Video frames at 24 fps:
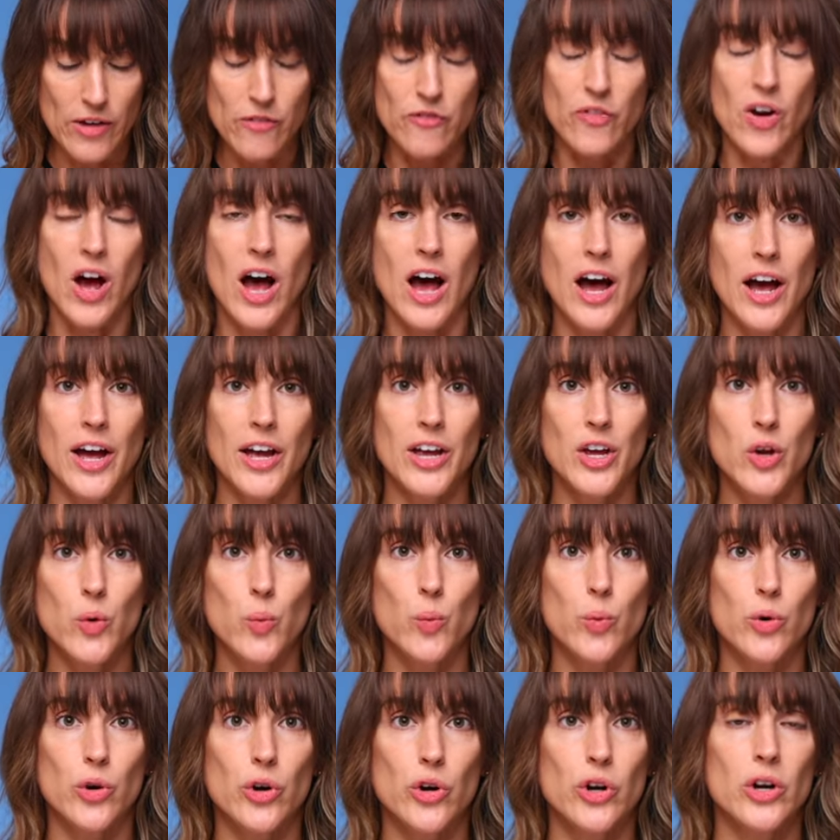if I
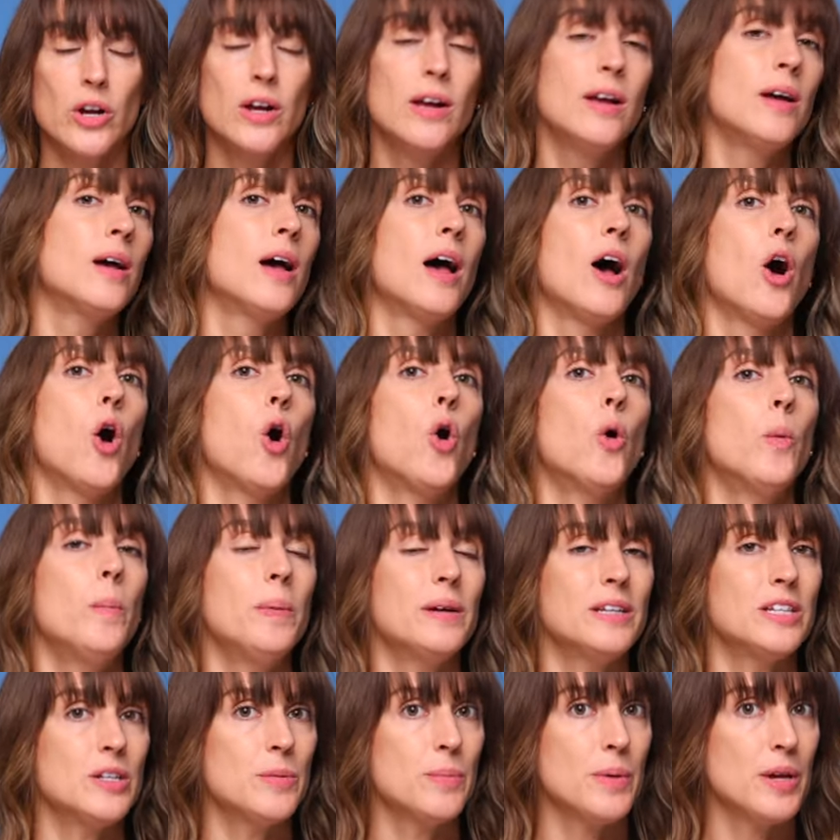were
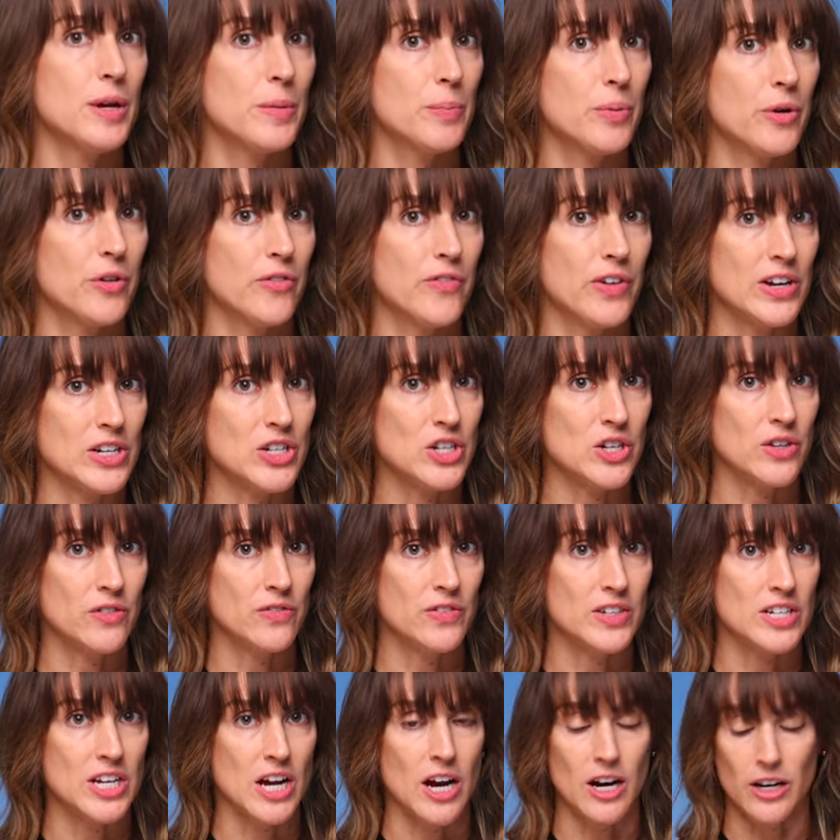hoping to be a professional
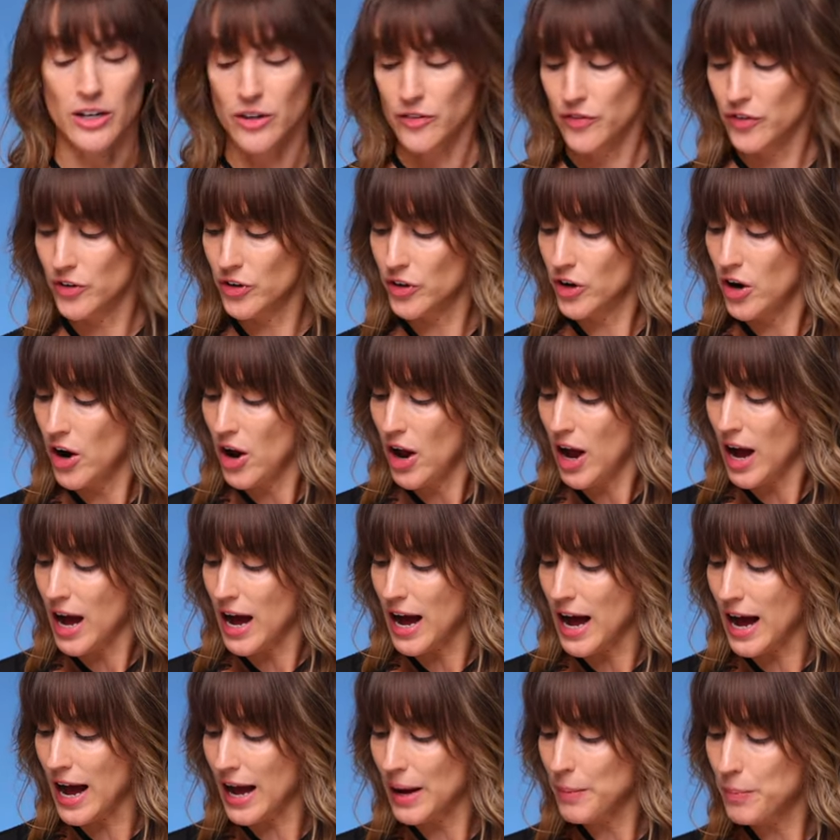photographer,
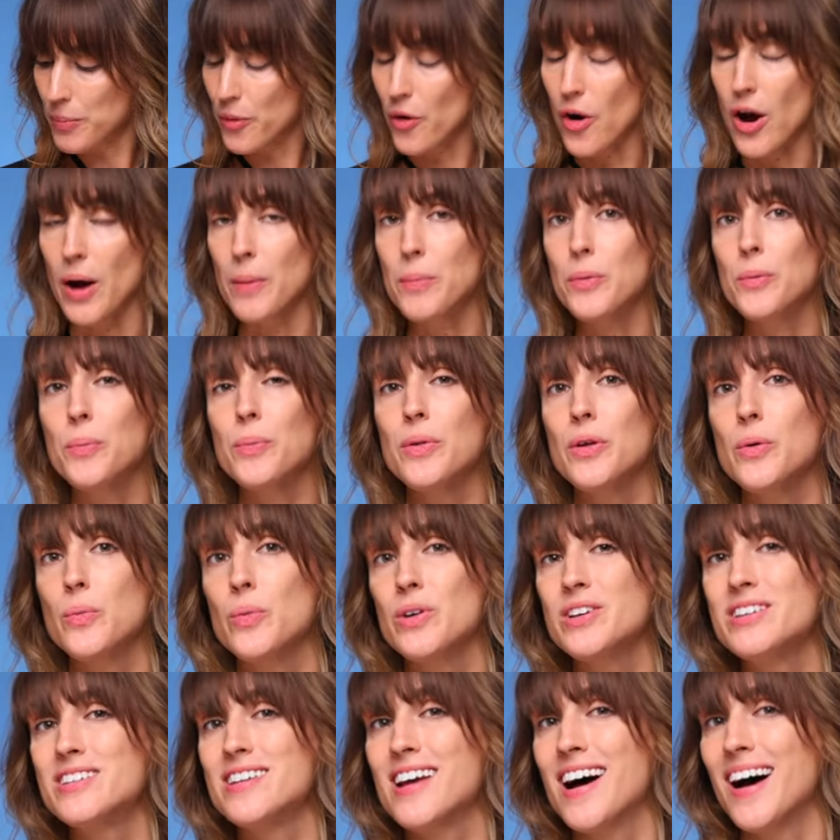I probably
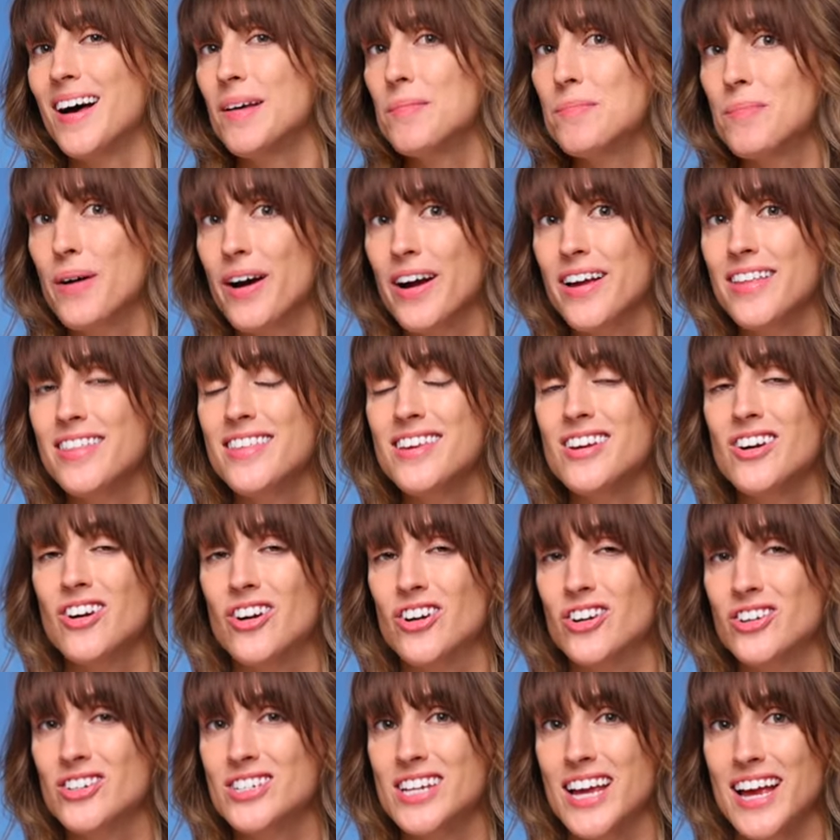would not buy the
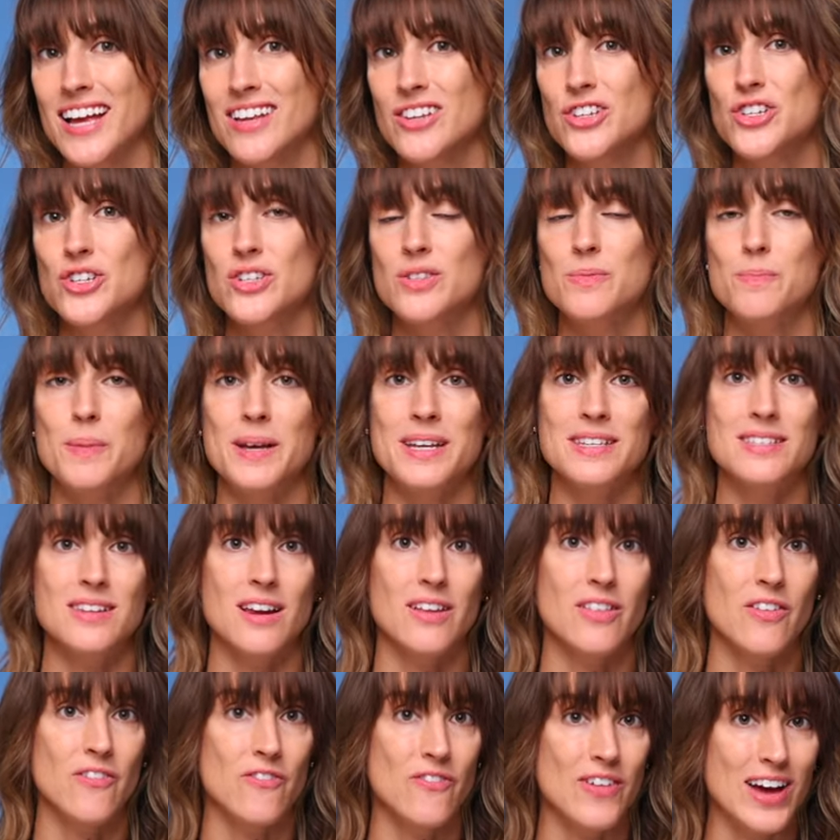R10 just based
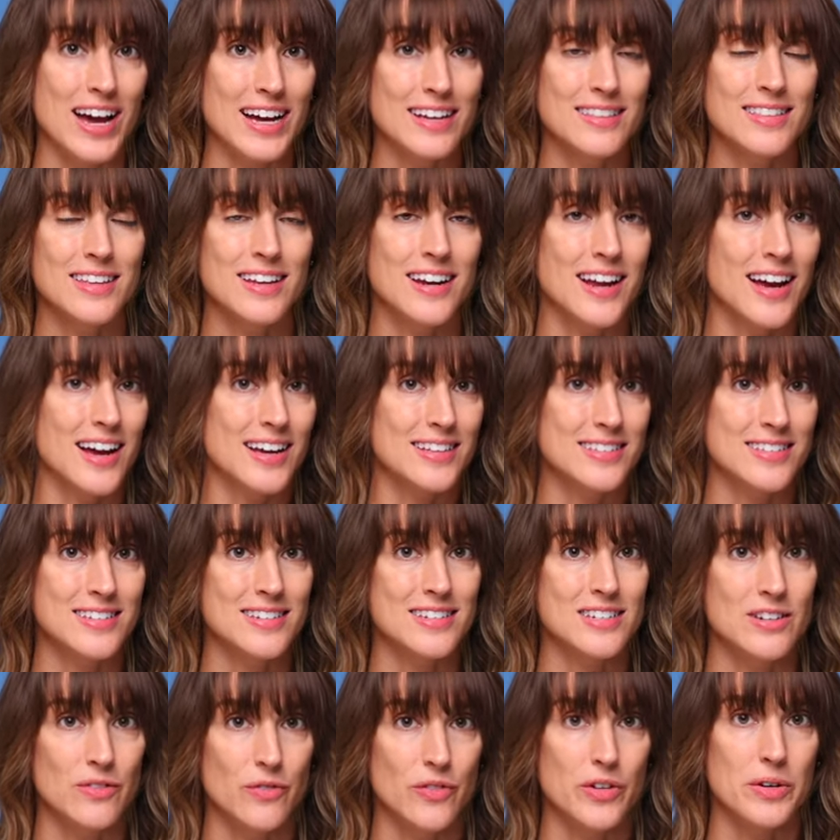on the fact that it has a
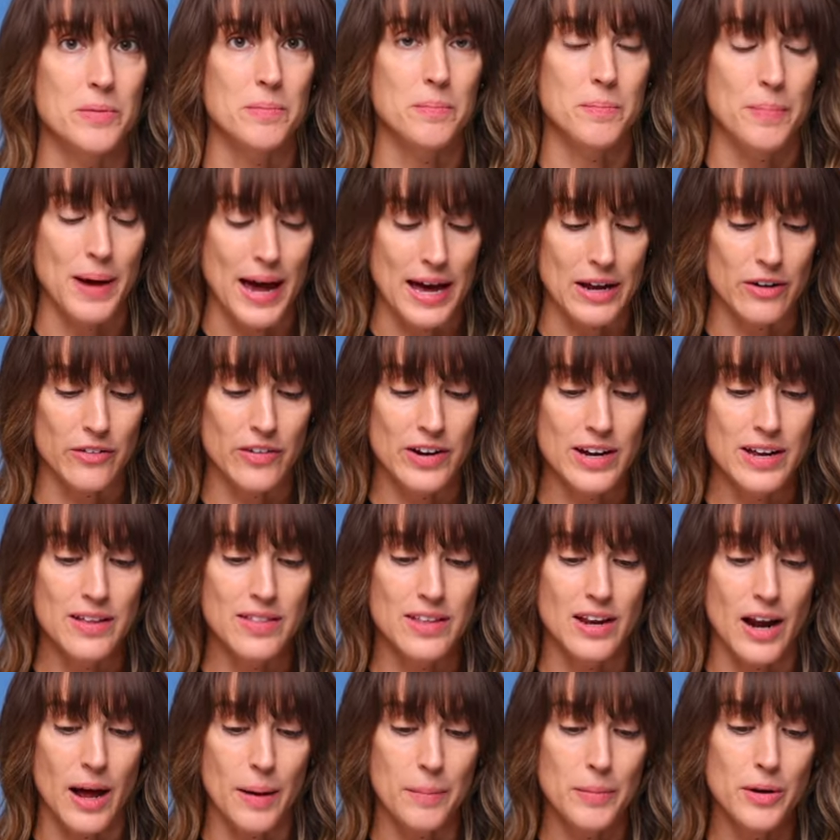different battery
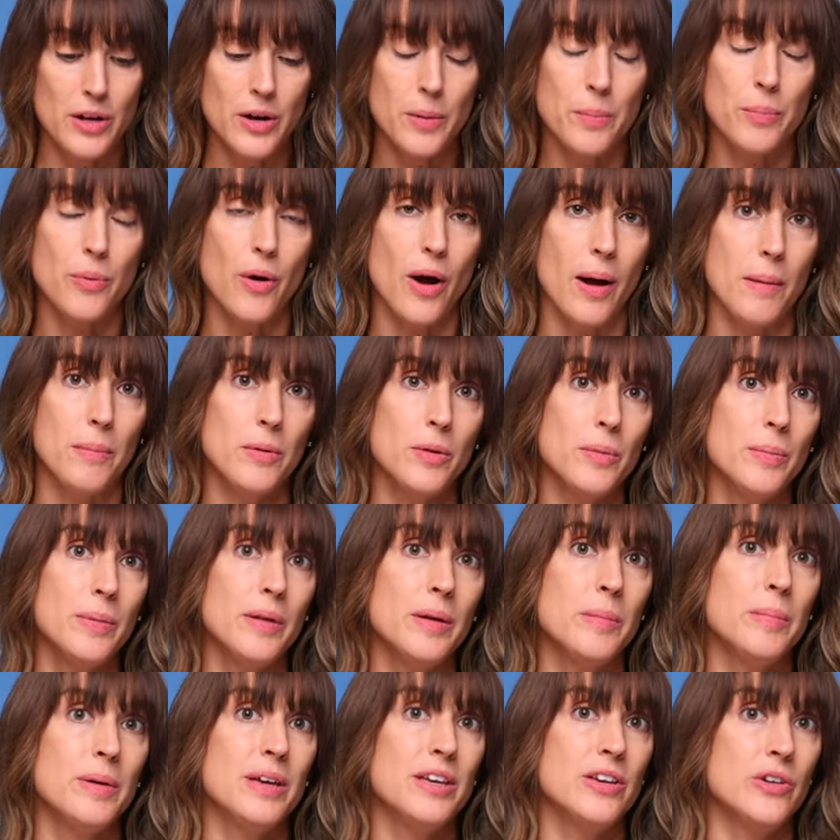than I'm gonna
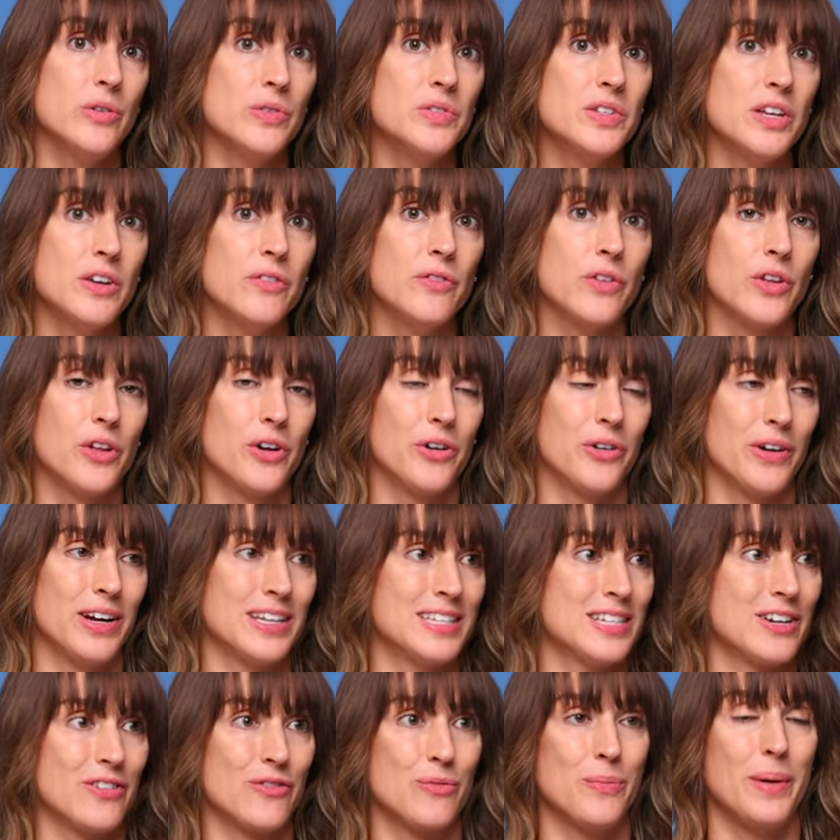probably be using for the
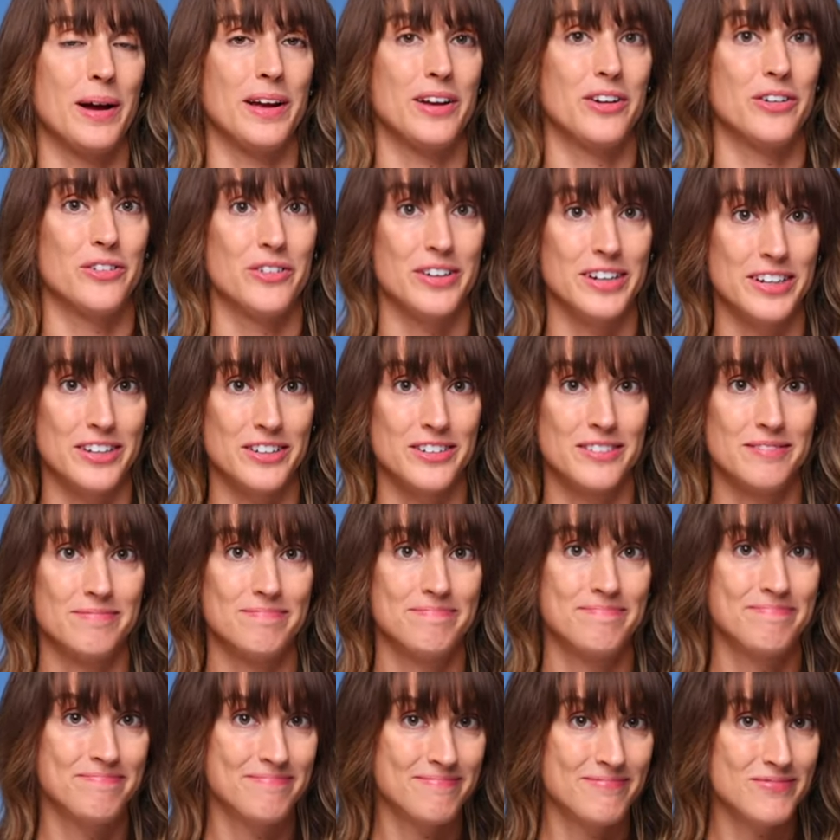rest of my career.
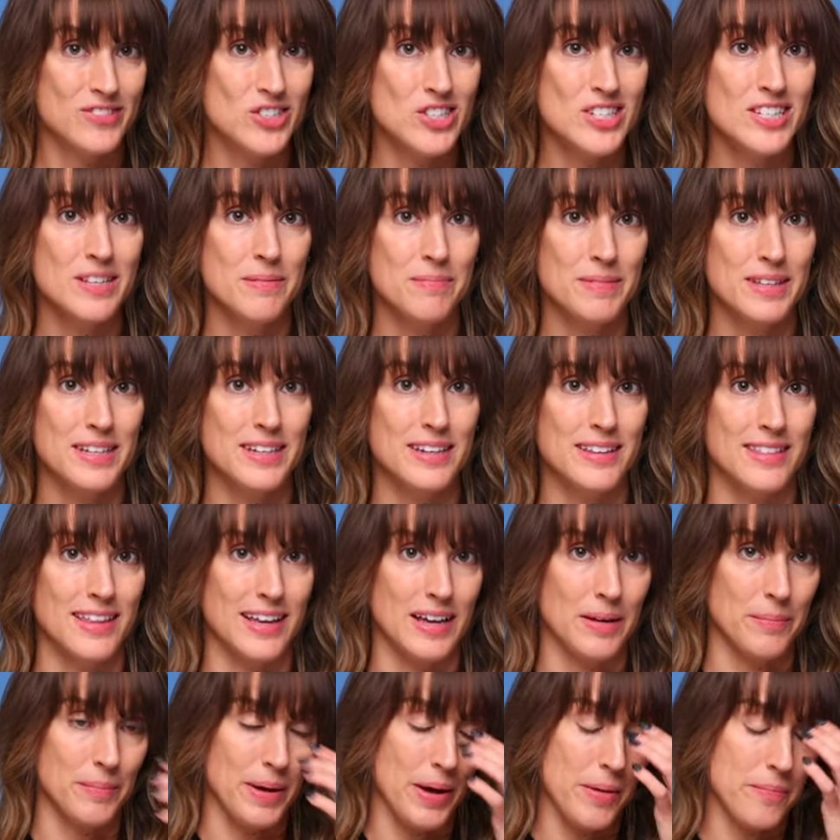Just something to
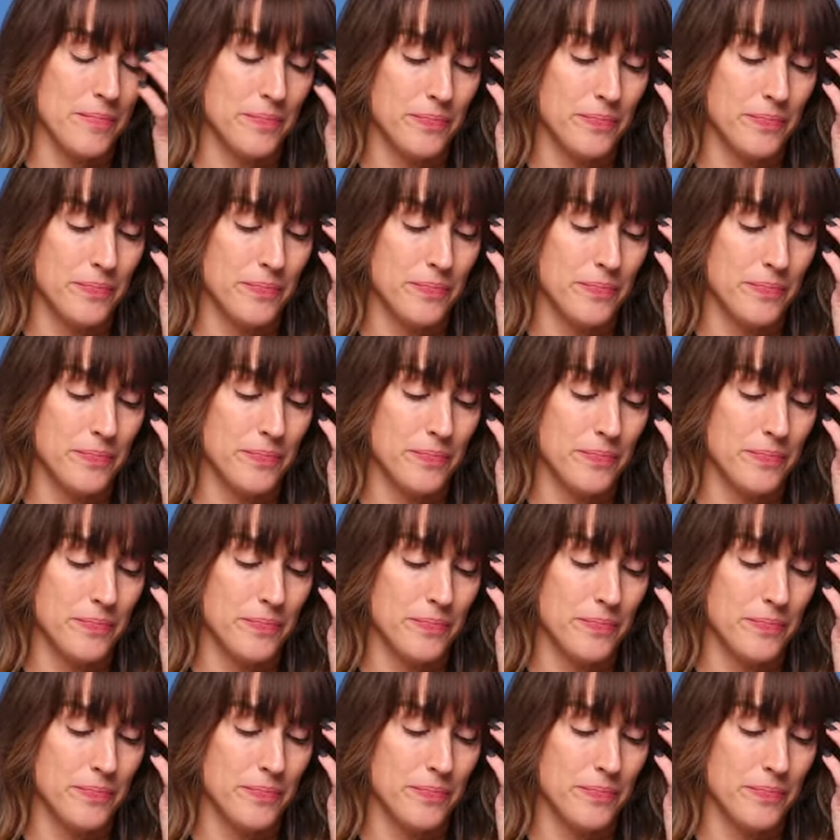think about.